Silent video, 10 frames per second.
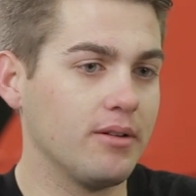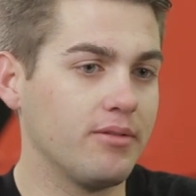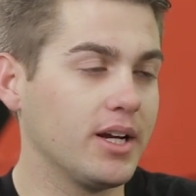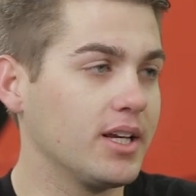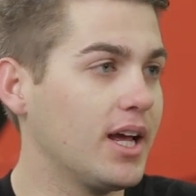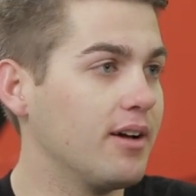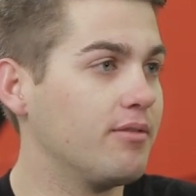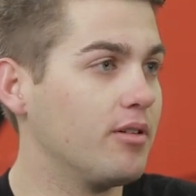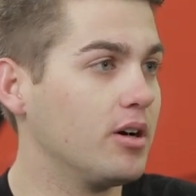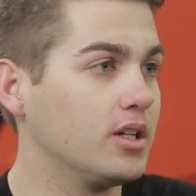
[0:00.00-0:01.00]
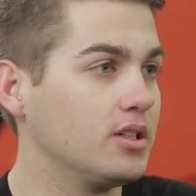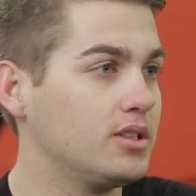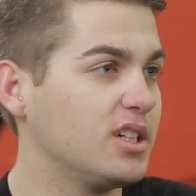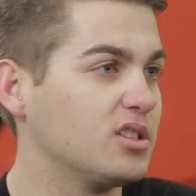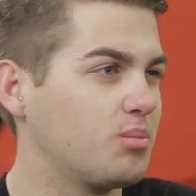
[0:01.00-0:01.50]
If I can have fun, it
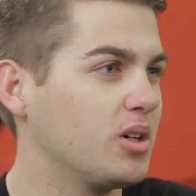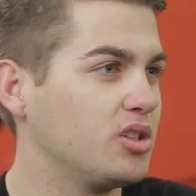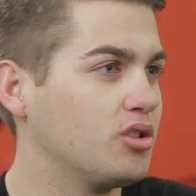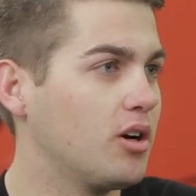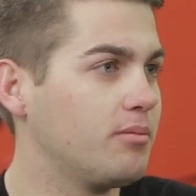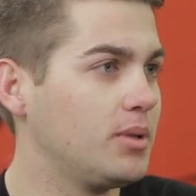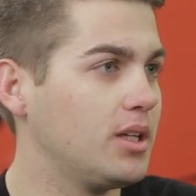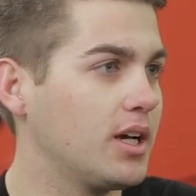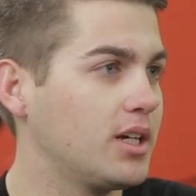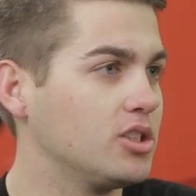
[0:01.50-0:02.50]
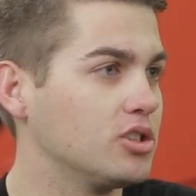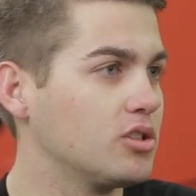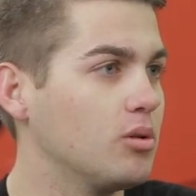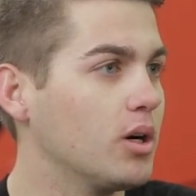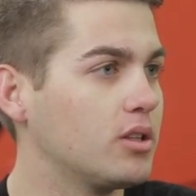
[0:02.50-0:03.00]
takes the pressure off me and I can
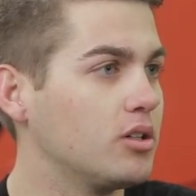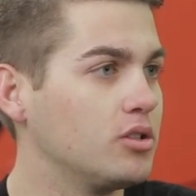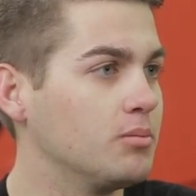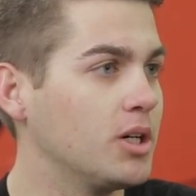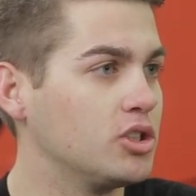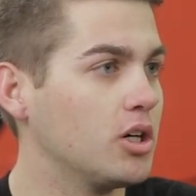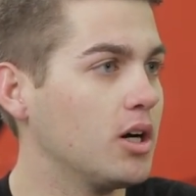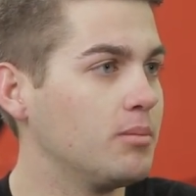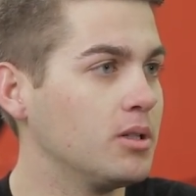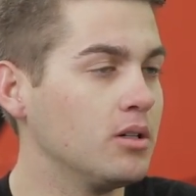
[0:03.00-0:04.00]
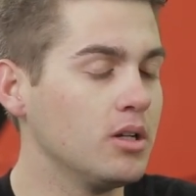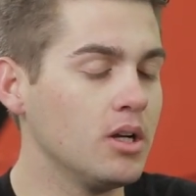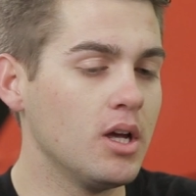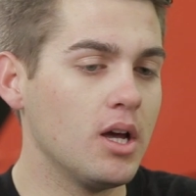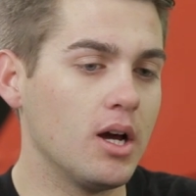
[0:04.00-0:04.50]
just go out there, do my job. And
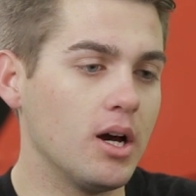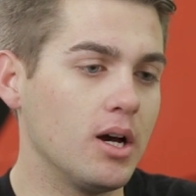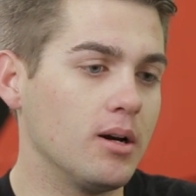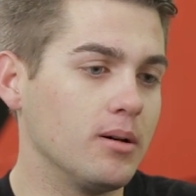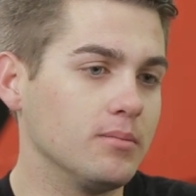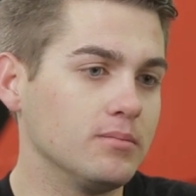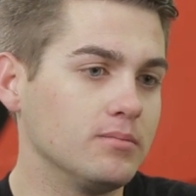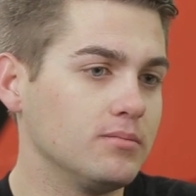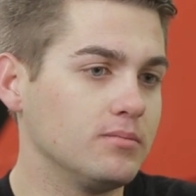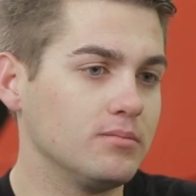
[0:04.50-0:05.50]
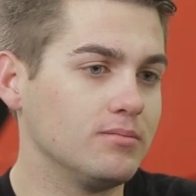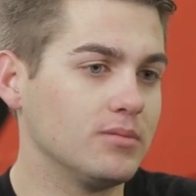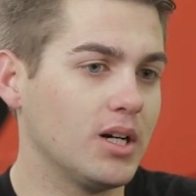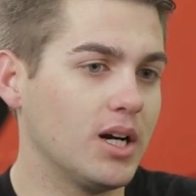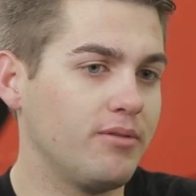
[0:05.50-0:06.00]

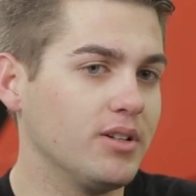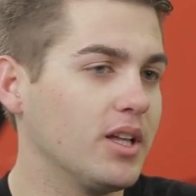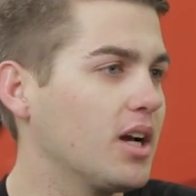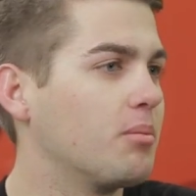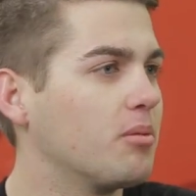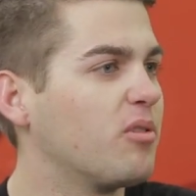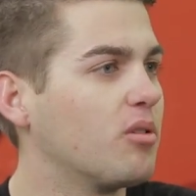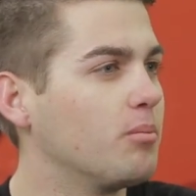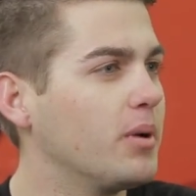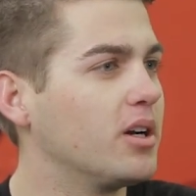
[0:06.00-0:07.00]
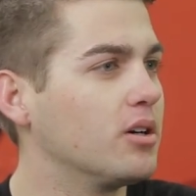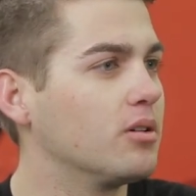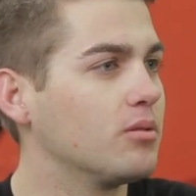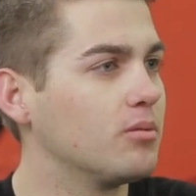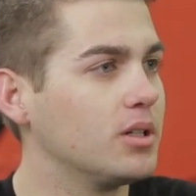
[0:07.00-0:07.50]
I feel like I perform
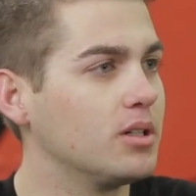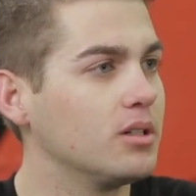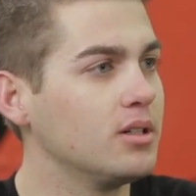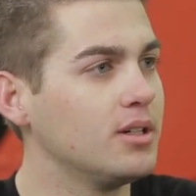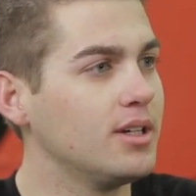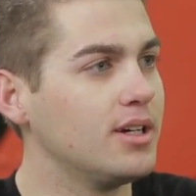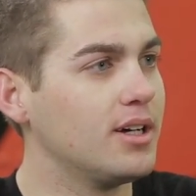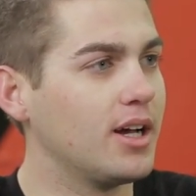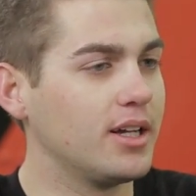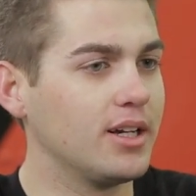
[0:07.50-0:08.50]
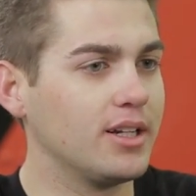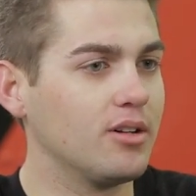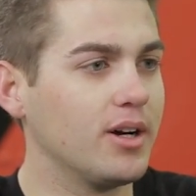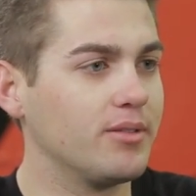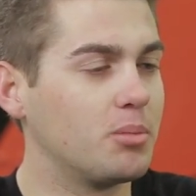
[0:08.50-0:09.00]
better when I
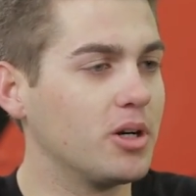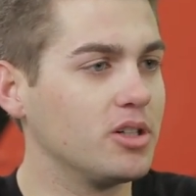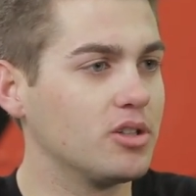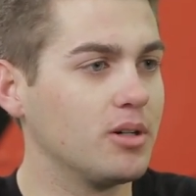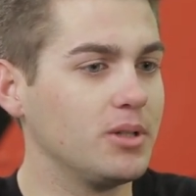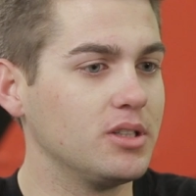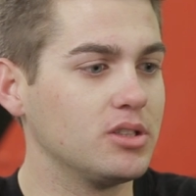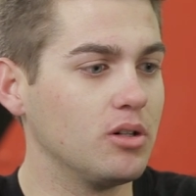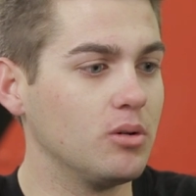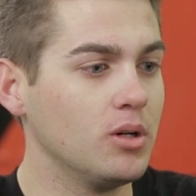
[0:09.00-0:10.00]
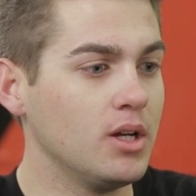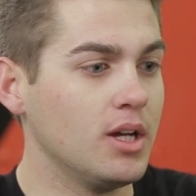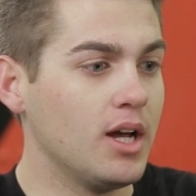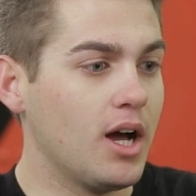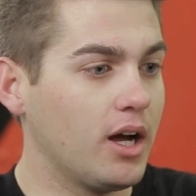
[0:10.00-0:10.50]
don't have the pressure on me. So
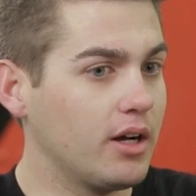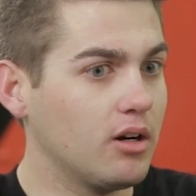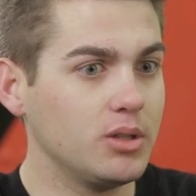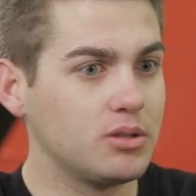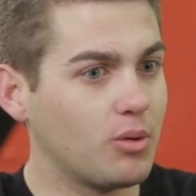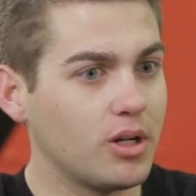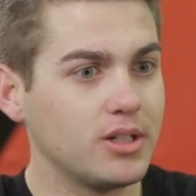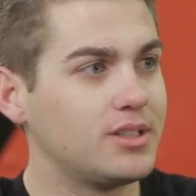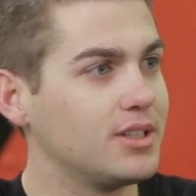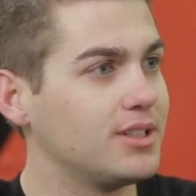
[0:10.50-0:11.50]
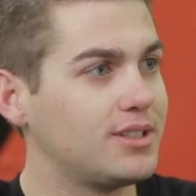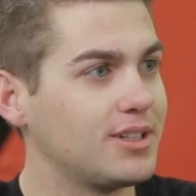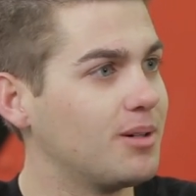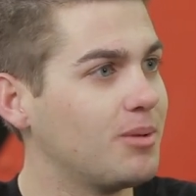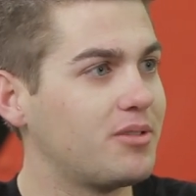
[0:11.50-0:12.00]
I always wanted to
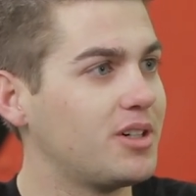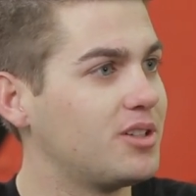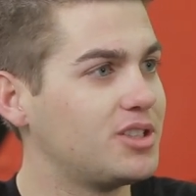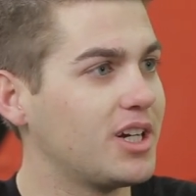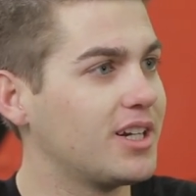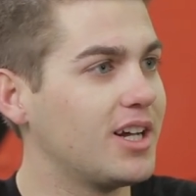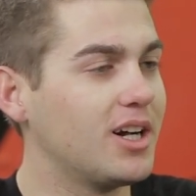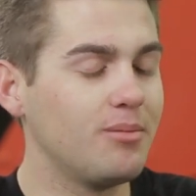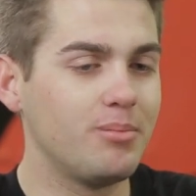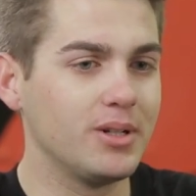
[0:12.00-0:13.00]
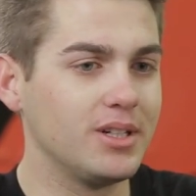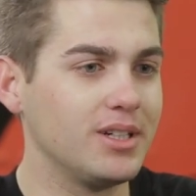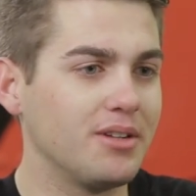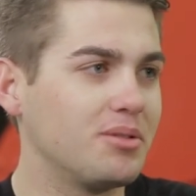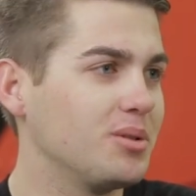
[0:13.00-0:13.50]
come over here and check it out, but
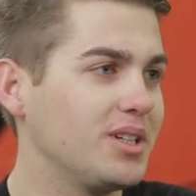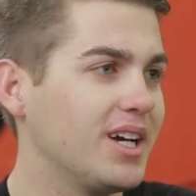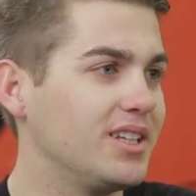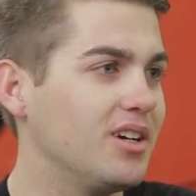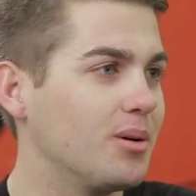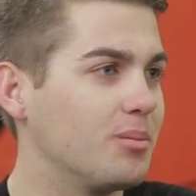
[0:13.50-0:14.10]
never really had the